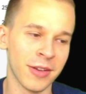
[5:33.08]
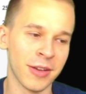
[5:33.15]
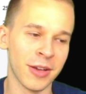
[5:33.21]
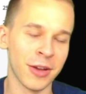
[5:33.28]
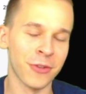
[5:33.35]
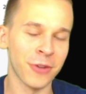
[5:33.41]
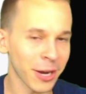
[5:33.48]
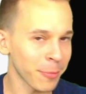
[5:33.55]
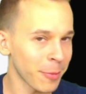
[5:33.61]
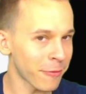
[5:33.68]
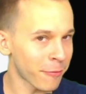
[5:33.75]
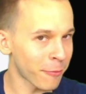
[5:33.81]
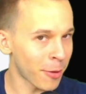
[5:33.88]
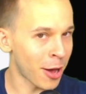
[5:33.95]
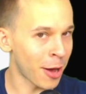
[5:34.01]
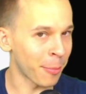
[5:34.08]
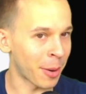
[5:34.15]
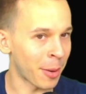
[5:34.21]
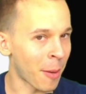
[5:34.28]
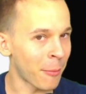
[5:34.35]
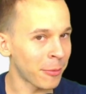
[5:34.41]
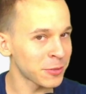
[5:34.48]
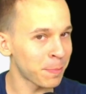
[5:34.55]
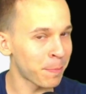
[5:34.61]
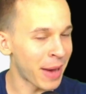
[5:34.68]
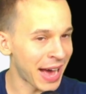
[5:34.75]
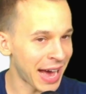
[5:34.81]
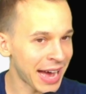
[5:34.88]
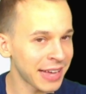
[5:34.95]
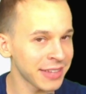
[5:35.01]
Correct me if I'm wrong, but I'm almost
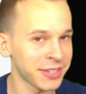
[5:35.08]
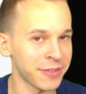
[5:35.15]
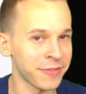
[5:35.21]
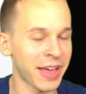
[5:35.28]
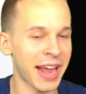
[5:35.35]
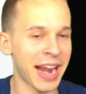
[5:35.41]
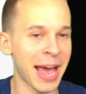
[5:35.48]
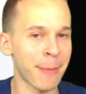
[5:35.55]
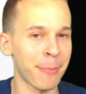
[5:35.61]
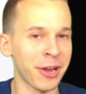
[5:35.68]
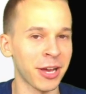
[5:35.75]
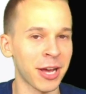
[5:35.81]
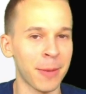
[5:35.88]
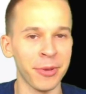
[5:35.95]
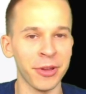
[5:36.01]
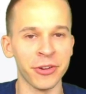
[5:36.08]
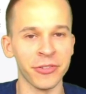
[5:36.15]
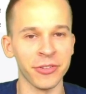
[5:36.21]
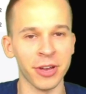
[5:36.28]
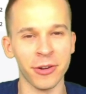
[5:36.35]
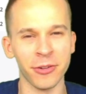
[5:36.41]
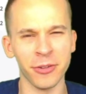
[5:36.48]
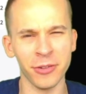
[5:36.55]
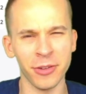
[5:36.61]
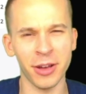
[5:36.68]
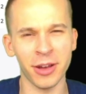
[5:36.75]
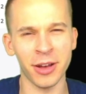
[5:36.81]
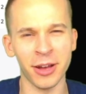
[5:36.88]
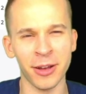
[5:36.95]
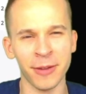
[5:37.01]
positive that happened a couple years ago.
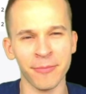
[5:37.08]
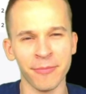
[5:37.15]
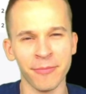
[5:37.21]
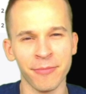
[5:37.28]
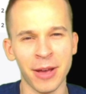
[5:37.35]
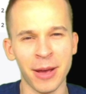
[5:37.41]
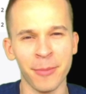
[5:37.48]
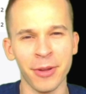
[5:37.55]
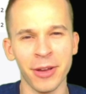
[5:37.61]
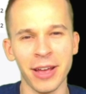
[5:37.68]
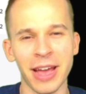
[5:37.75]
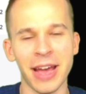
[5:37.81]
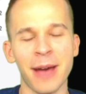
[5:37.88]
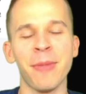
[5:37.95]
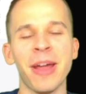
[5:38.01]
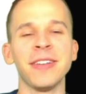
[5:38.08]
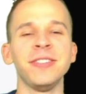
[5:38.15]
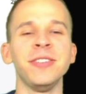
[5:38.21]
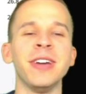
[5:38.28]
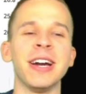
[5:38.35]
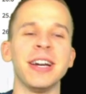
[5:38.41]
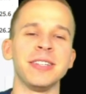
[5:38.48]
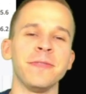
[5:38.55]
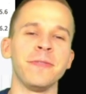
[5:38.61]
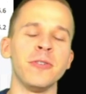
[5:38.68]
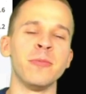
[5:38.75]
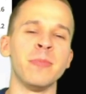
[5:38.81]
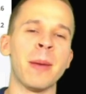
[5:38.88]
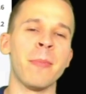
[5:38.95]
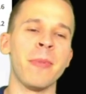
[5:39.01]
I'm gonna ask you guys, if you
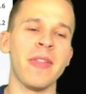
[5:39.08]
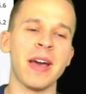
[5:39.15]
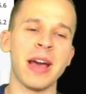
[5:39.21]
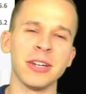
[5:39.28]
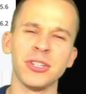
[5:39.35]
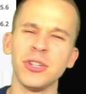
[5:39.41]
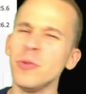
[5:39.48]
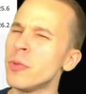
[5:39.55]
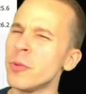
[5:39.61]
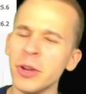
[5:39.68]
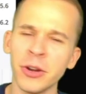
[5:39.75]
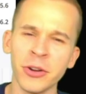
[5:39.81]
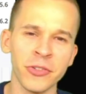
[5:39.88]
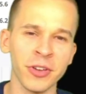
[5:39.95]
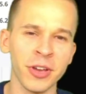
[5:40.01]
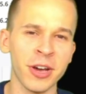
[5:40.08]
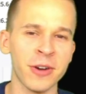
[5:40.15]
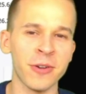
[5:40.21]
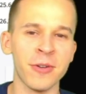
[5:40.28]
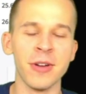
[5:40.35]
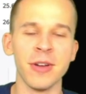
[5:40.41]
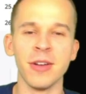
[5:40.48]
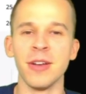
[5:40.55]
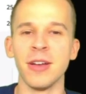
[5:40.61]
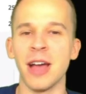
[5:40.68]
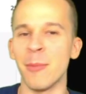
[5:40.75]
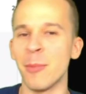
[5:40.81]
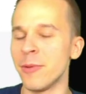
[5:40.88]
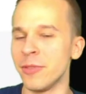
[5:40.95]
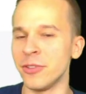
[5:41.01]
remember that 2-3 years ago, I
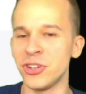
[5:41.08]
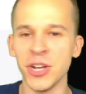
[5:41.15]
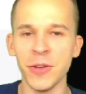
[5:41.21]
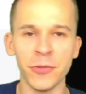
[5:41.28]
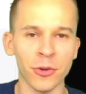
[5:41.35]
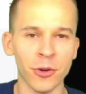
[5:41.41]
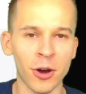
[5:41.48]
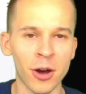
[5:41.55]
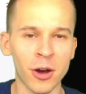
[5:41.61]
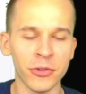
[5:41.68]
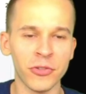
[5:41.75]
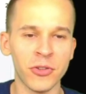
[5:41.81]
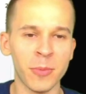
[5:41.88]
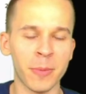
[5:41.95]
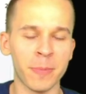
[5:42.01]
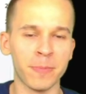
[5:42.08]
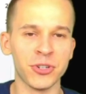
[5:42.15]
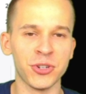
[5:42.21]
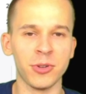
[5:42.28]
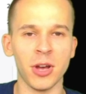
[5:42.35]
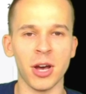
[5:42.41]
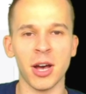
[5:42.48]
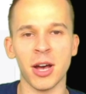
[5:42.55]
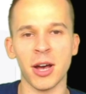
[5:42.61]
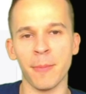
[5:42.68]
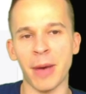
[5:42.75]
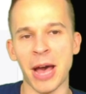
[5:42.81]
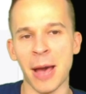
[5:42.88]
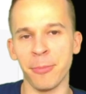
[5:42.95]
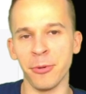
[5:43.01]
remember the Chiefs were all super
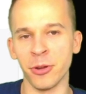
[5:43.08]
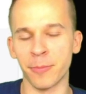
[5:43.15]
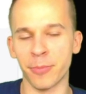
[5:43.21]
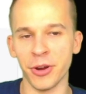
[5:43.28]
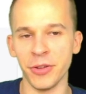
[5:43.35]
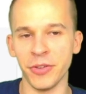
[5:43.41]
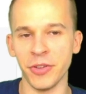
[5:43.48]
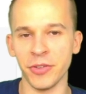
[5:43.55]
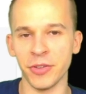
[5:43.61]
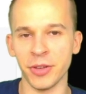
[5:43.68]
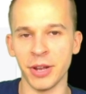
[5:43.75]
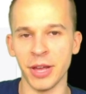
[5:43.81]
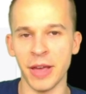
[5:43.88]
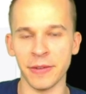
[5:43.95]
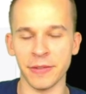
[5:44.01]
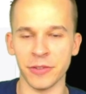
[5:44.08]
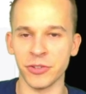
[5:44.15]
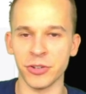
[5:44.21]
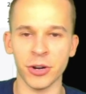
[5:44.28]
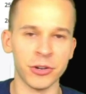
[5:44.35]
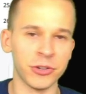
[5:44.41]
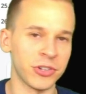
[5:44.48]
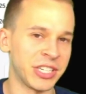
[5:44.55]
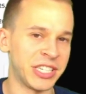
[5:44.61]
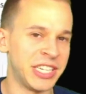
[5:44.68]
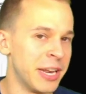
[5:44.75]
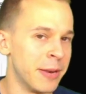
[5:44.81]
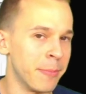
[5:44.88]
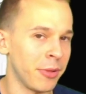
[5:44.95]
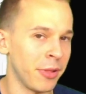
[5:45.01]
popular in preseason, and like the starters like
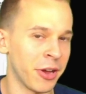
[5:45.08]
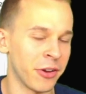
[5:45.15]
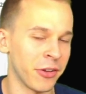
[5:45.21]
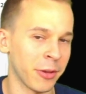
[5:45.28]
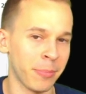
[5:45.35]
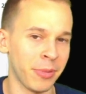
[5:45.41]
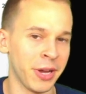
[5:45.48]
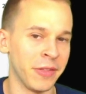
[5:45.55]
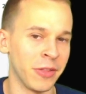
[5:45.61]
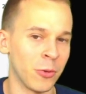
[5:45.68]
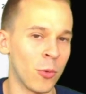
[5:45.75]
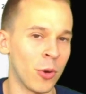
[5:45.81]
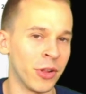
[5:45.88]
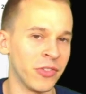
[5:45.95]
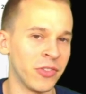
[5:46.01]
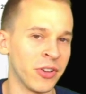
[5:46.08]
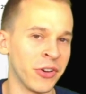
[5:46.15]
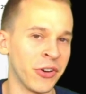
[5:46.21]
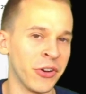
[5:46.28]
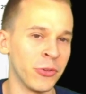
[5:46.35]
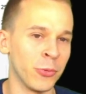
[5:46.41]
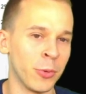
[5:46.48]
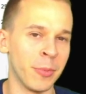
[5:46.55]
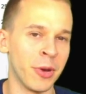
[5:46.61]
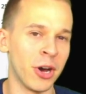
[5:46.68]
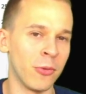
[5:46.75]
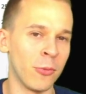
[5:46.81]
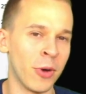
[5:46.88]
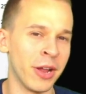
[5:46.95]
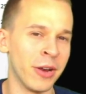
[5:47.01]
didn't play or like played like one series
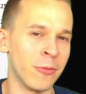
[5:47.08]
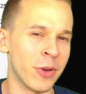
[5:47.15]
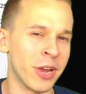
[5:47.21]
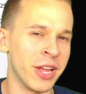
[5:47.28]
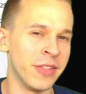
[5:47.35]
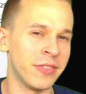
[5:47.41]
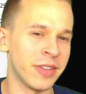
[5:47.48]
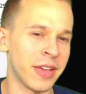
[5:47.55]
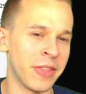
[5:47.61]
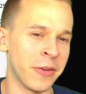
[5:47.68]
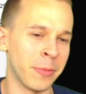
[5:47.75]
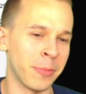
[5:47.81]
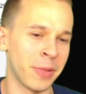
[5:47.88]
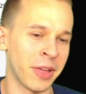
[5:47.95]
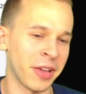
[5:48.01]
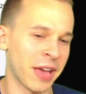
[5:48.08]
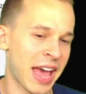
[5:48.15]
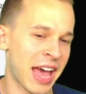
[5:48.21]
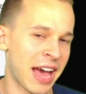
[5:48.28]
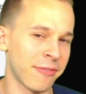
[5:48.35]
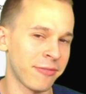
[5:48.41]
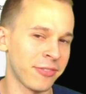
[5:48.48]
when Reid said they would play like a half.